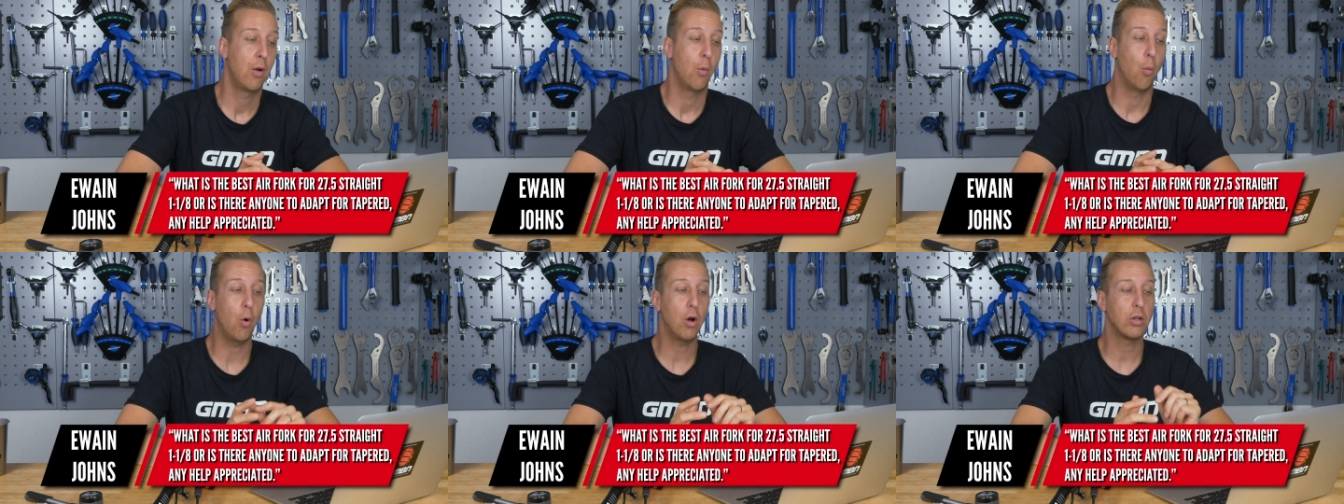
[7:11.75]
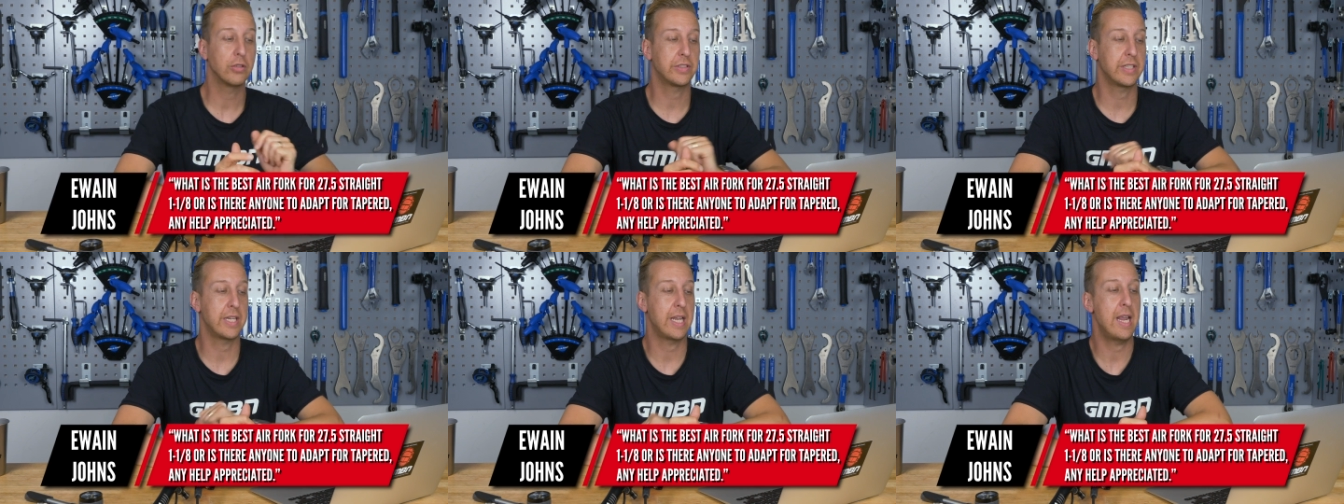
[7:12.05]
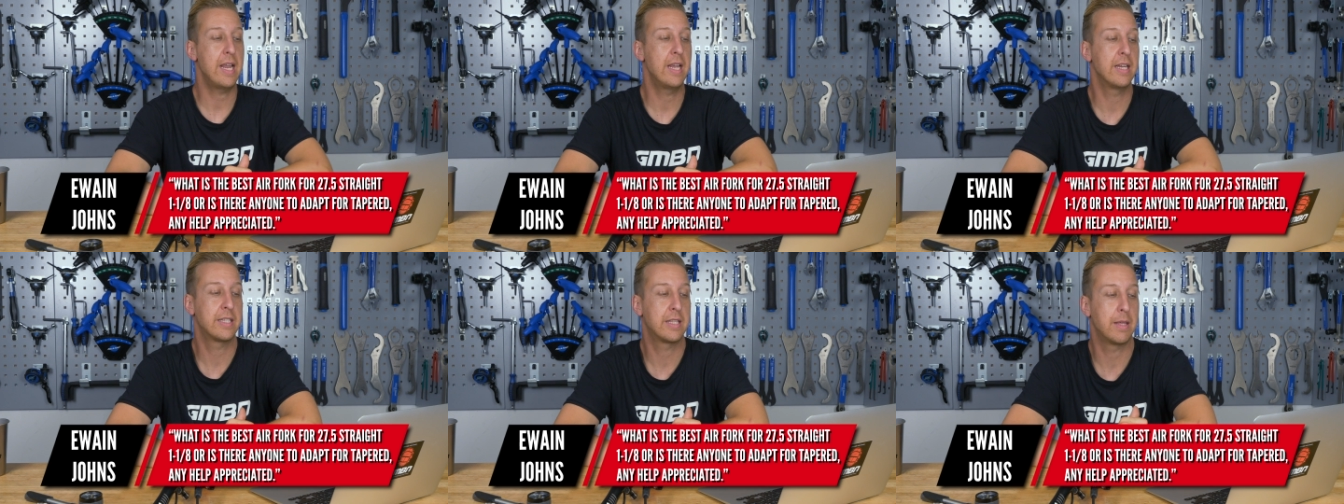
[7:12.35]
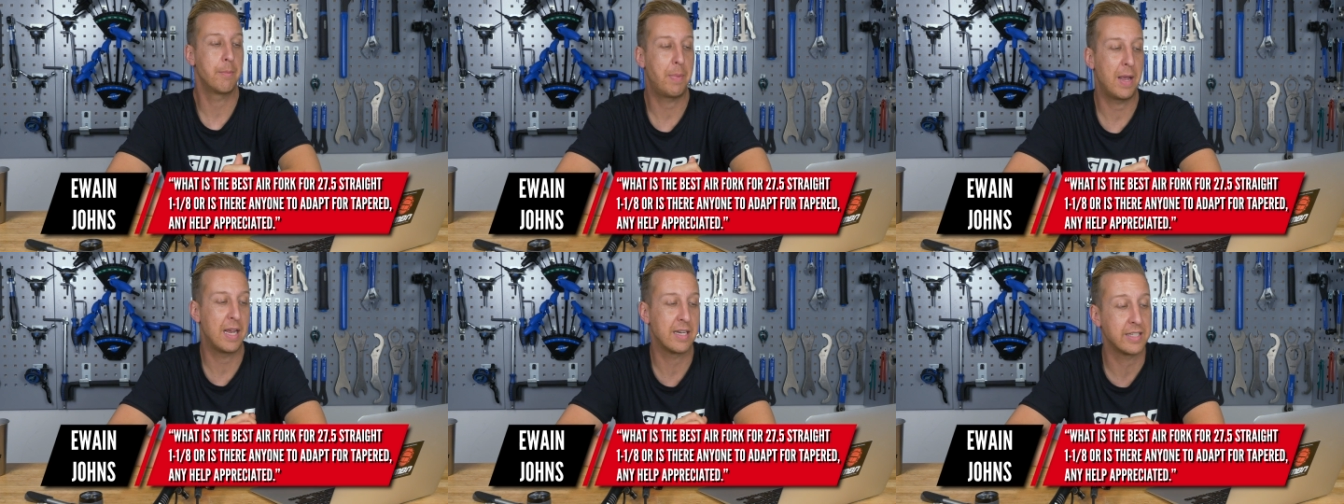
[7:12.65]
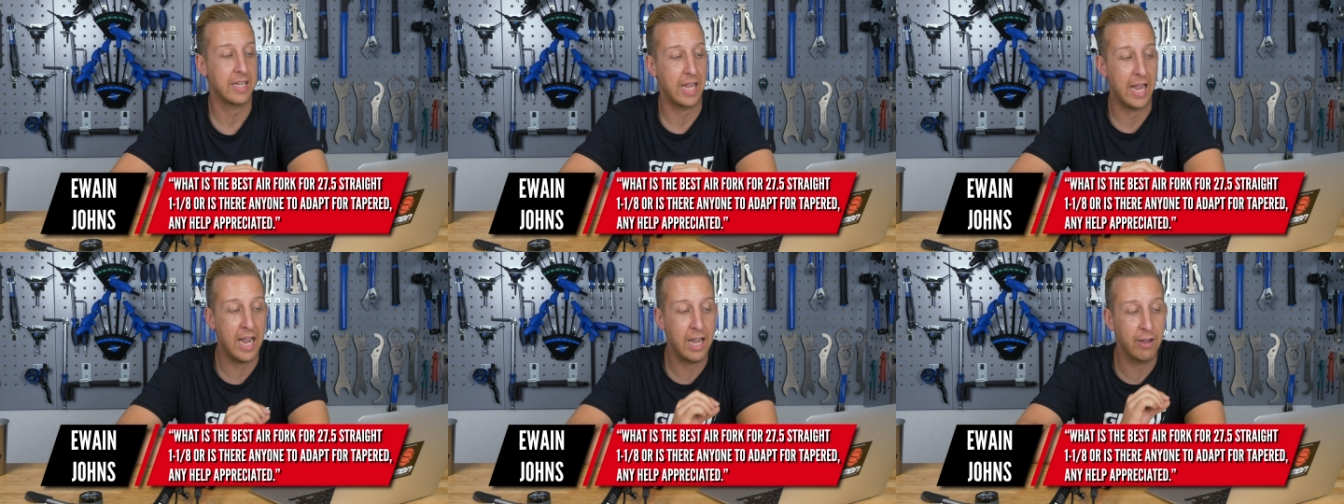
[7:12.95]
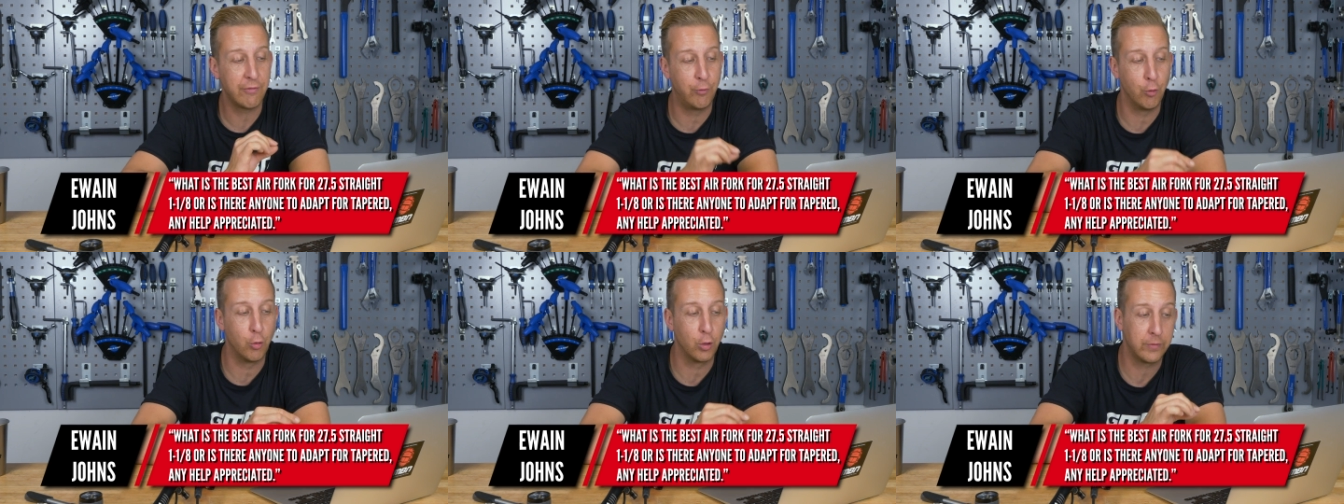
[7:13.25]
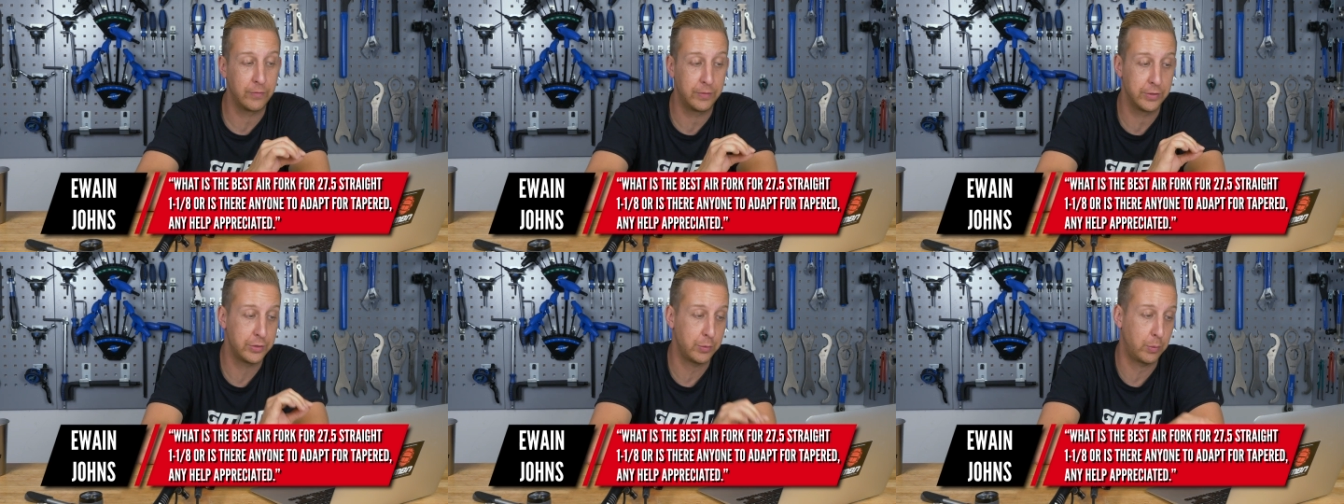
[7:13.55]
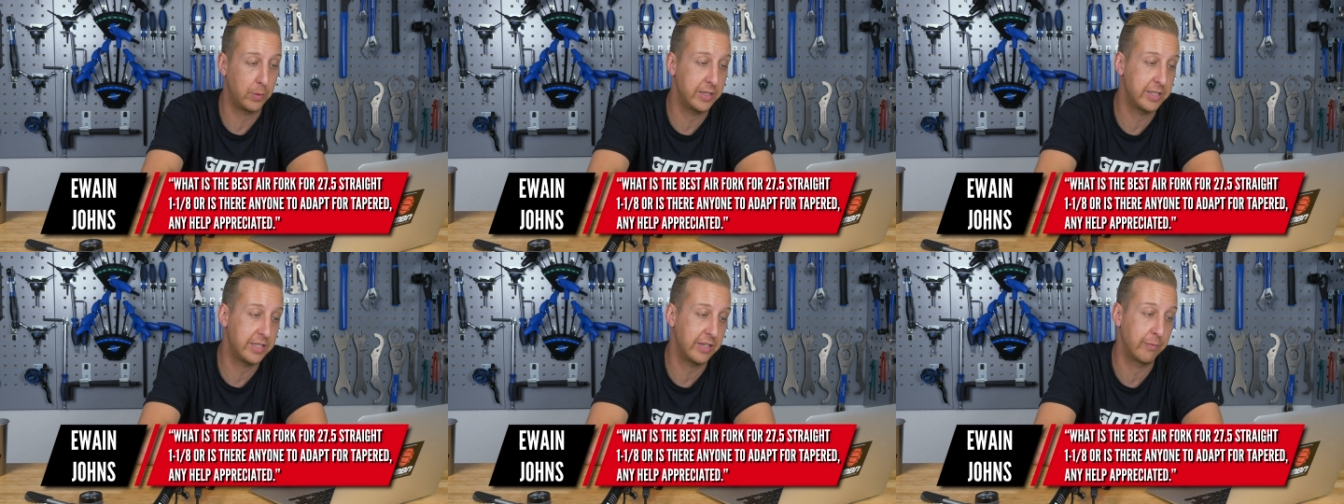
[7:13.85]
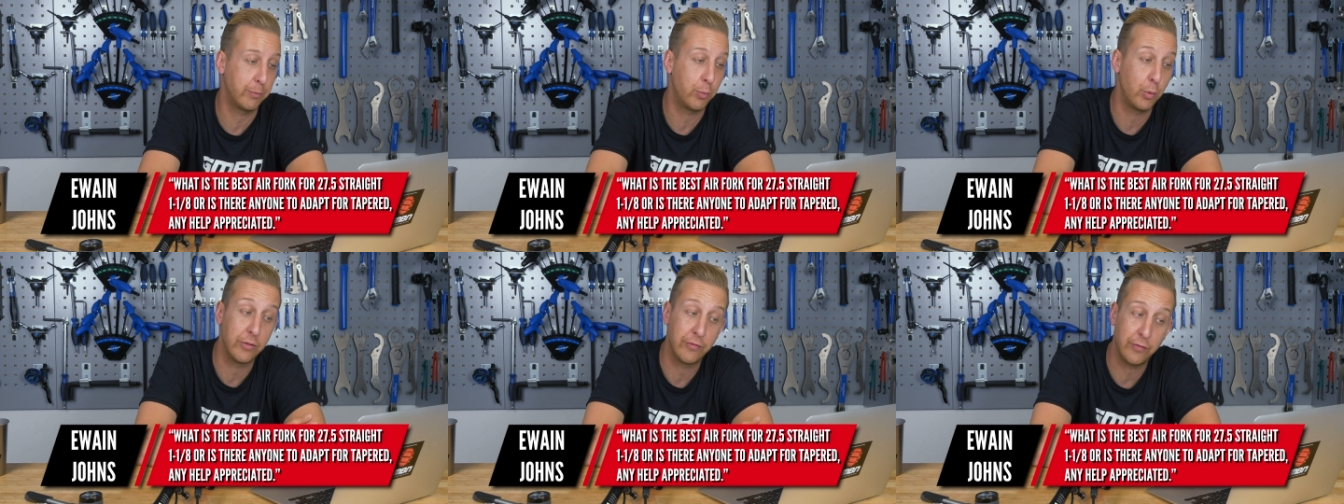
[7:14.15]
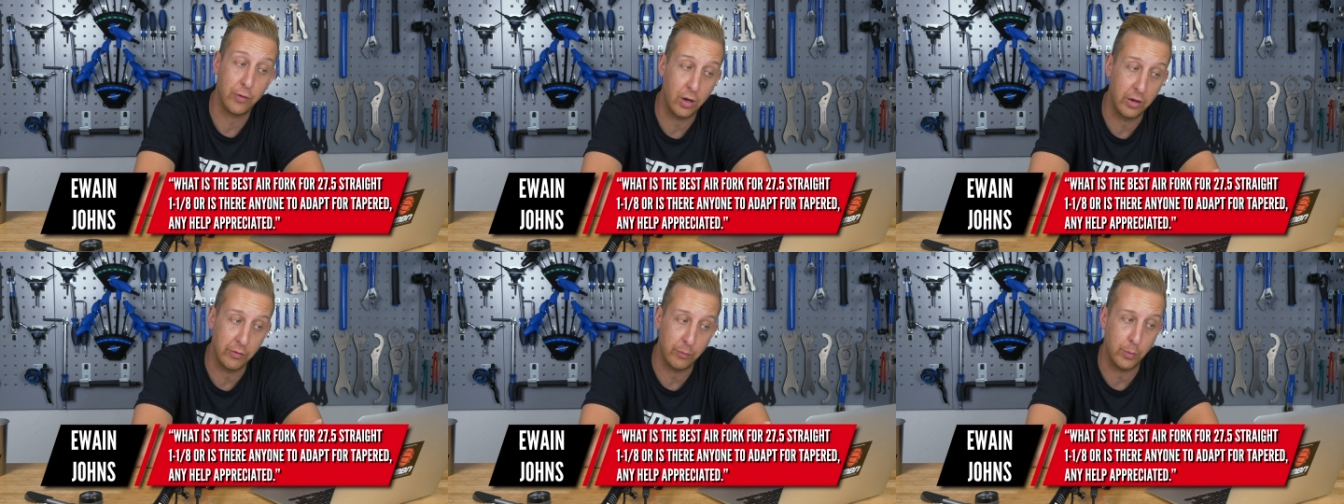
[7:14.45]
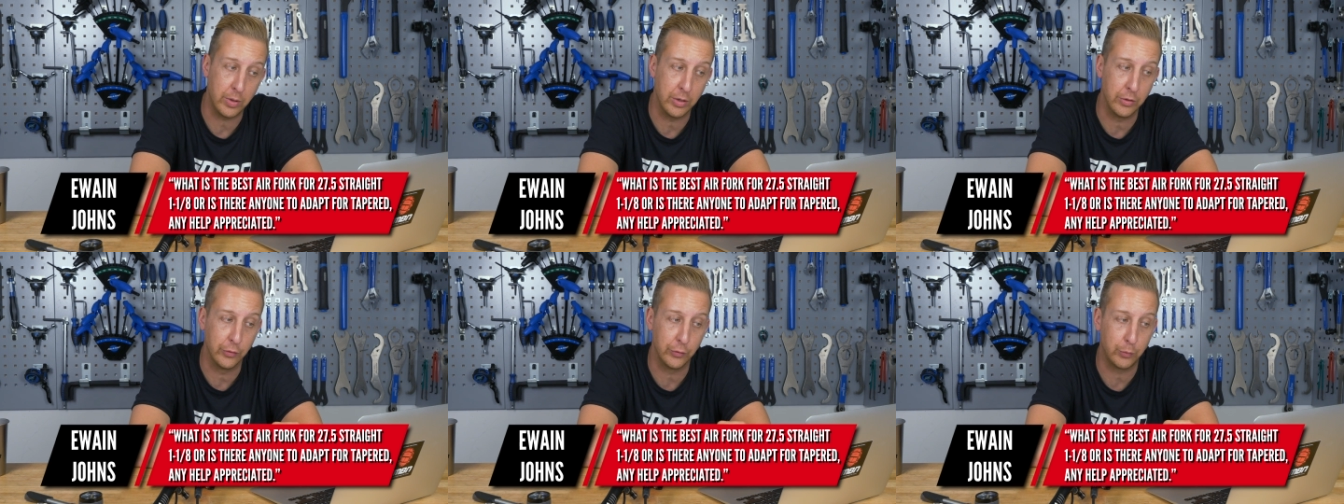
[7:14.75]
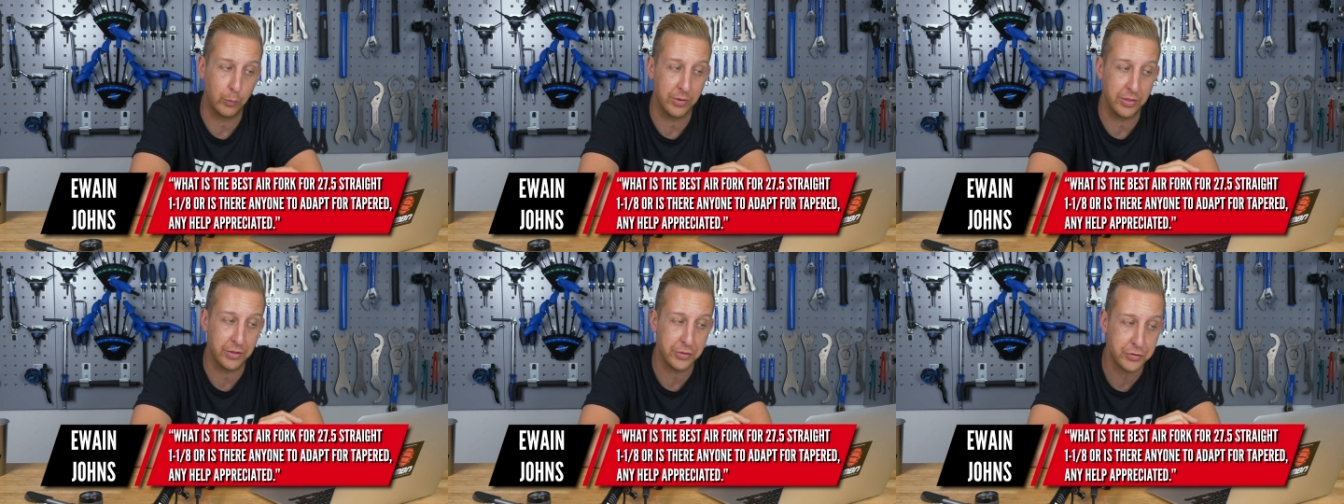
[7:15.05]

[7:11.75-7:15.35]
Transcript: What is the best air fork for 27.5 wheels with